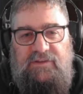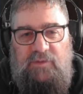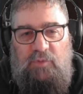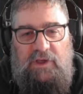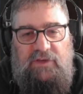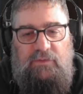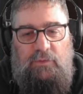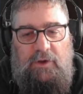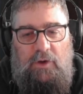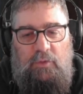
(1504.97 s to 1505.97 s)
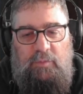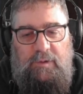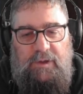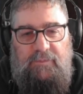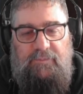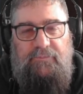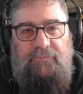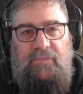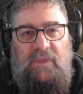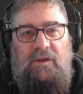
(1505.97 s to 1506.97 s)
the brakes, you want to open it.
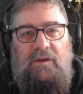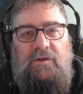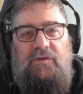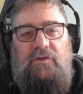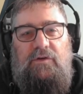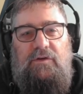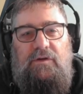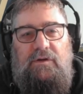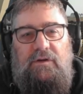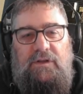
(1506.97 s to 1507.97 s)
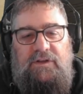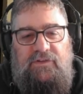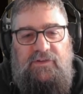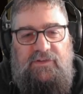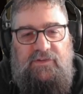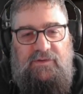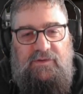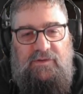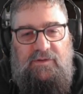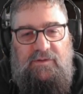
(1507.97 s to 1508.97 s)
So let's just
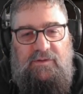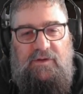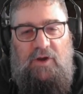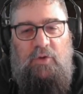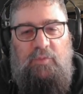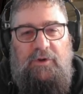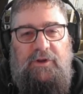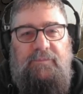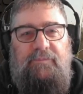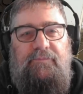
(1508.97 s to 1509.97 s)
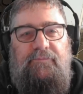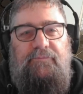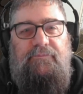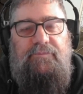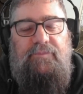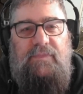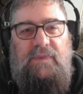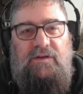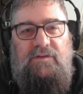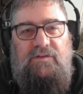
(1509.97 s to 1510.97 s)
open it
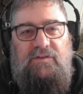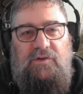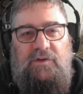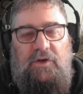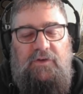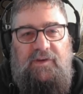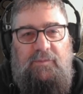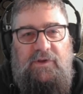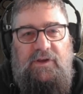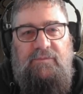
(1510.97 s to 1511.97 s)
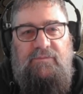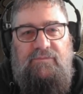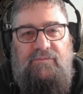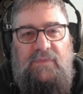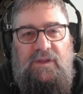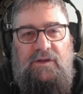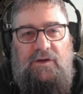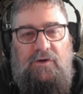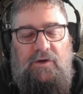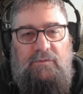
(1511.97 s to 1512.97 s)
so it goes up there.
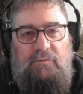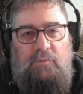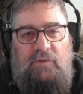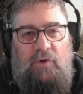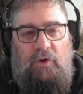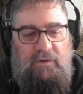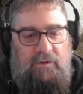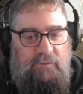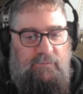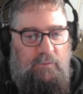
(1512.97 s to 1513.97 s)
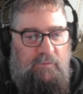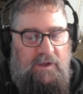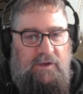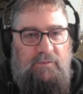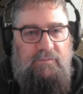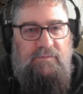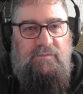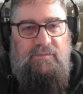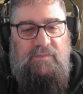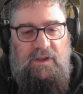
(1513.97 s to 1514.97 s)
All right, we've got the full vacuum.
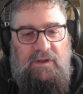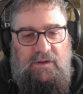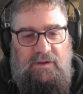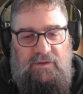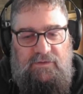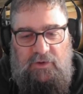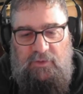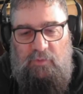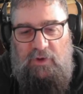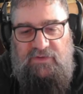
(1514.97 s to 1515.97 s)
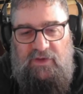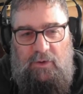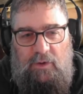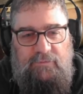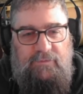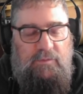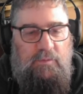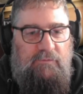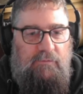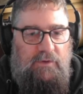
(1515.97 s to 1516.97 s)
So the brakes are off,
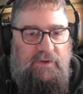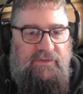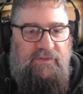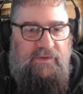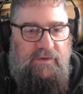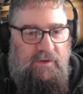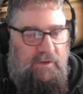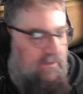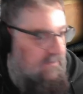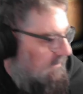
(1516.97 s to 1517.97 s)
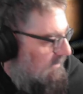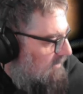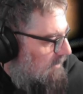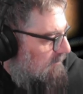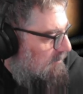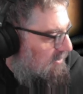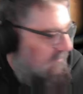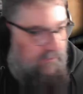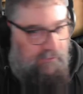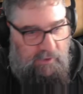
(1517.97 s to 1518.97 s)
we've released. So let's go for a bit
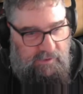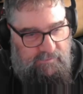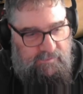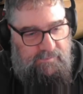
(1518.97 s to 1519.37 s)
of a drive.